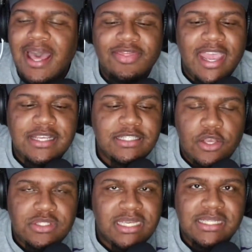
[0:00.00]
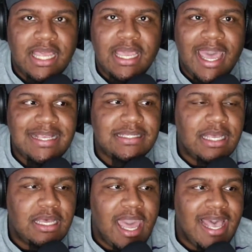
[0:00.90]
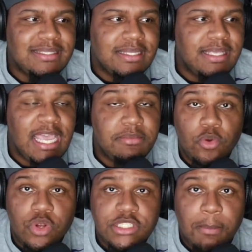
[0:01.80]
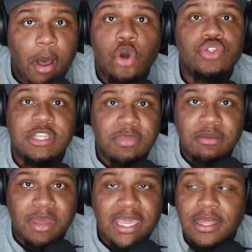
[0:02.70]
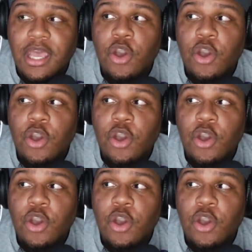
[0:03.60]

there's no such thing as a as a team that we're supposed to be beating.